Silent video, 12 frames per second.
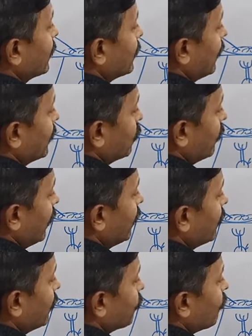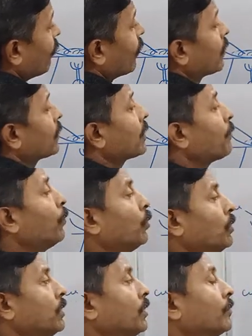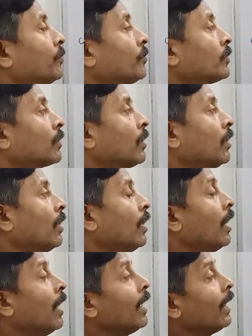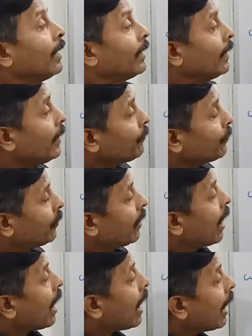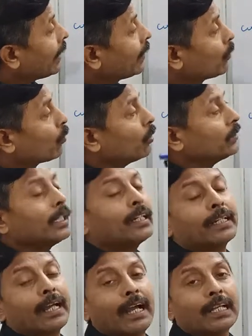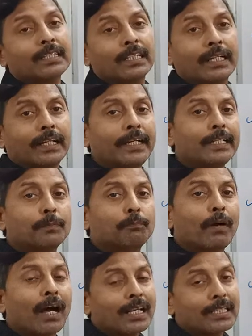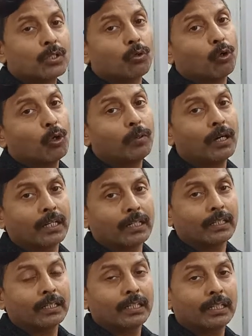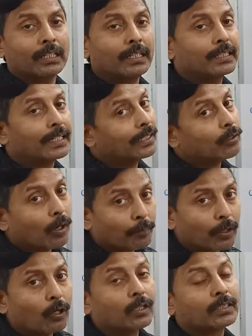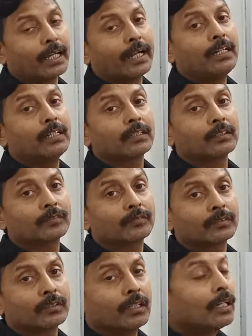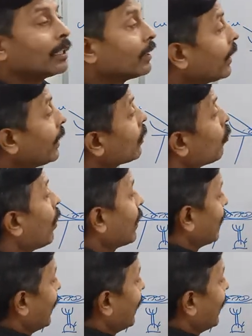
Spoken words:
a student, suppose if hydrogen gas is passed over heated copper oxide, then what